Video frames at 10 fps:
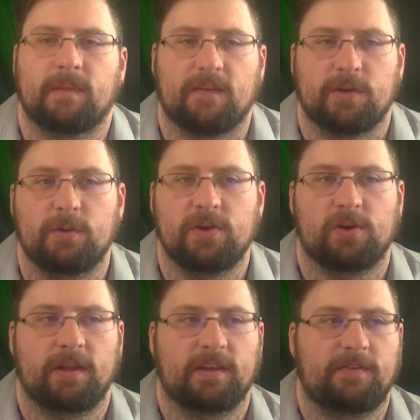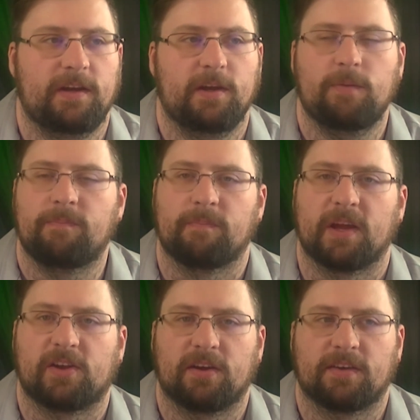If you enjoyed this video,
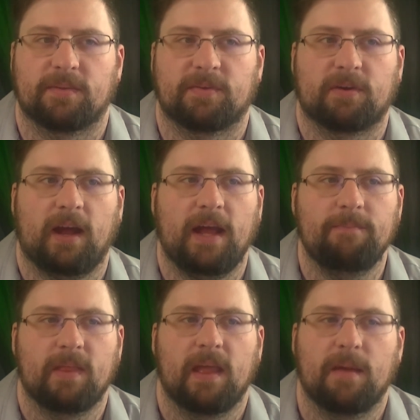make sure to subscribe.